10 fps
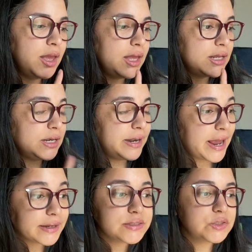
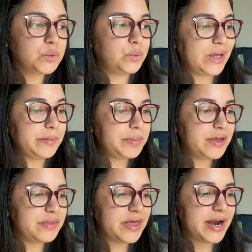Next whip
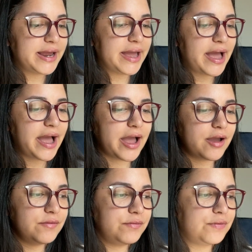that I
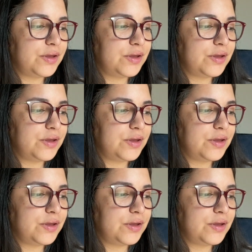have